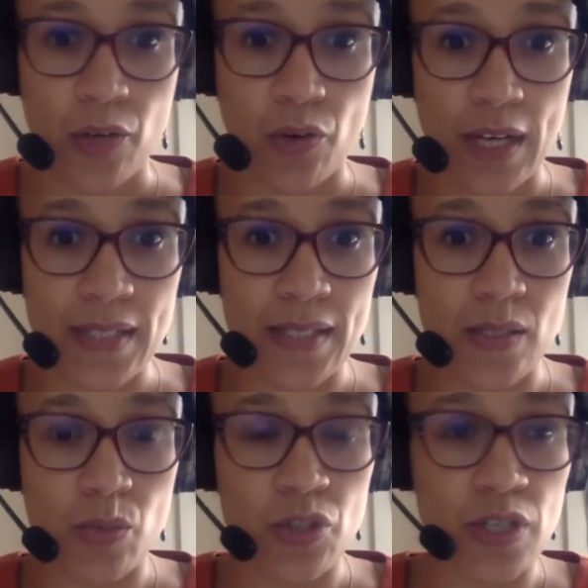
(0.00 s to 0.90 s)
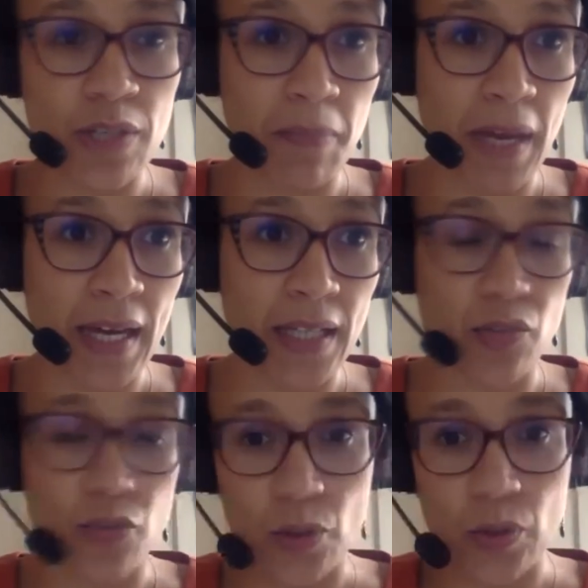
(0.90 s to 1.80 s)
Crisis which
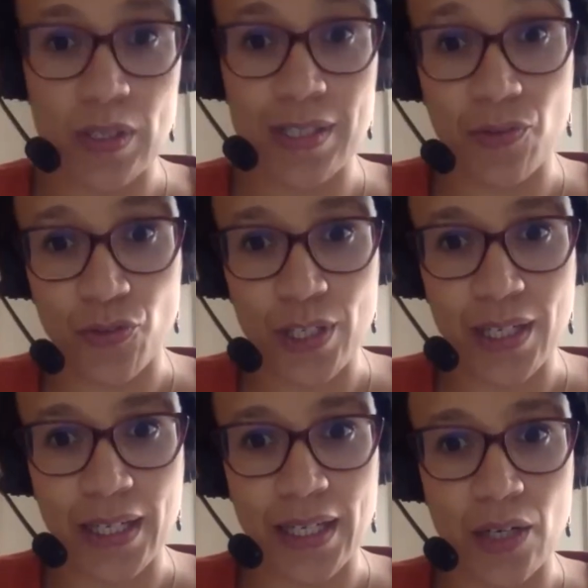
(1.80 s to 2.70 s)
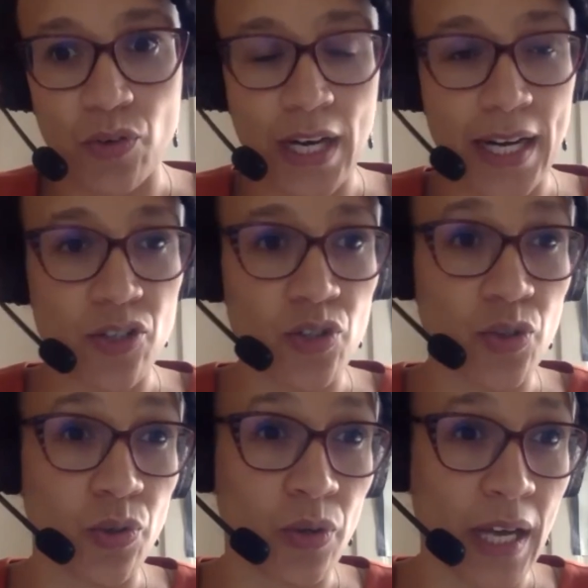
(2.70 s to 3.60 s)
impact folks differently in relation
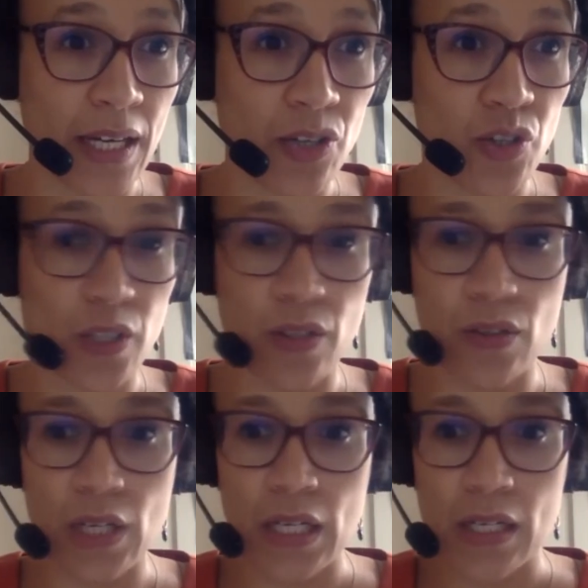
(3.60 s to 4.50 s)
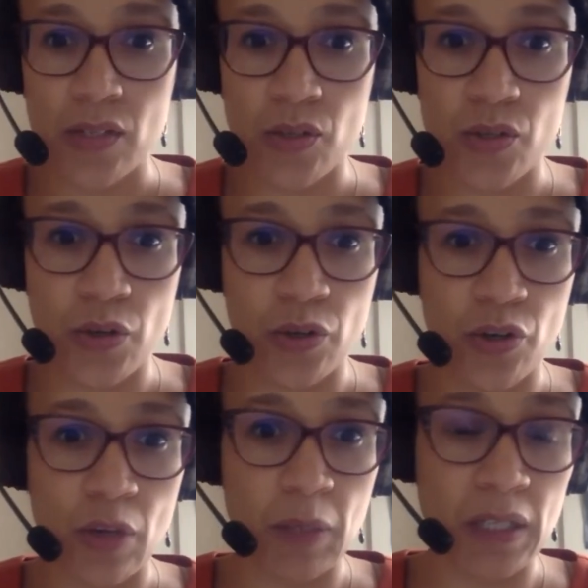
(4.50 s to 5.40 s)
to location,
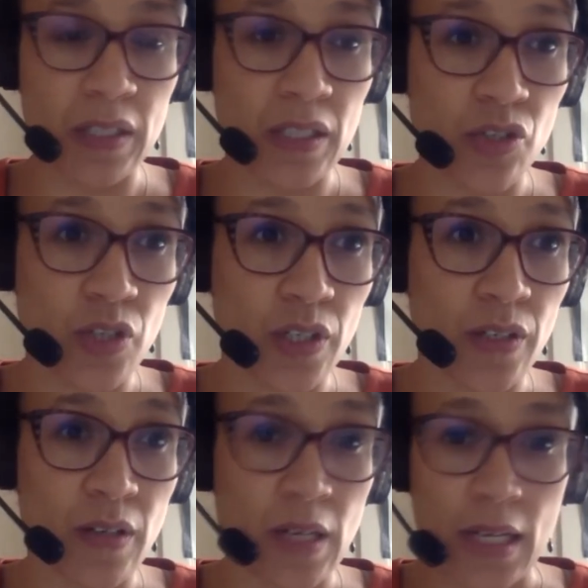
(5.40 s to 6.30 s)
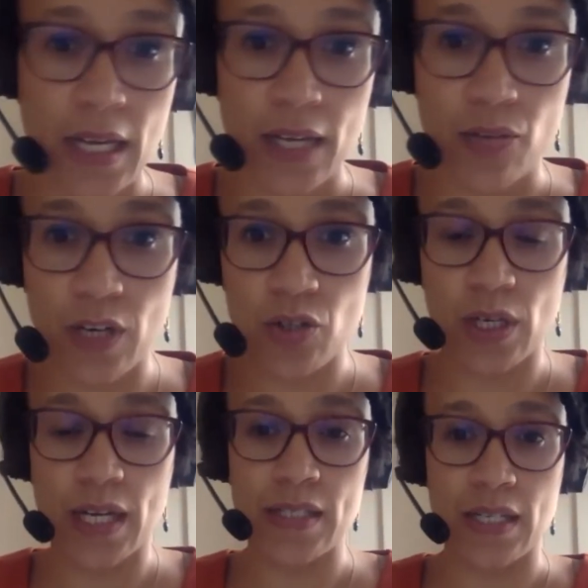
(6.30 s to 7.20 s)
socioeconomic condition, and
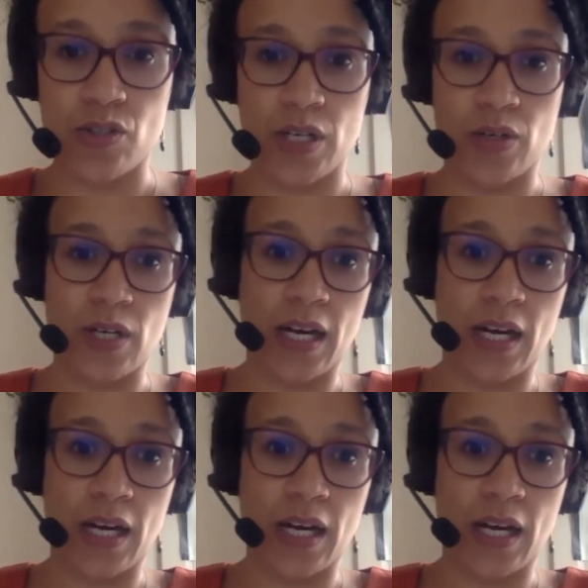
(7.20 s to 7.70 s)
racialized and gendered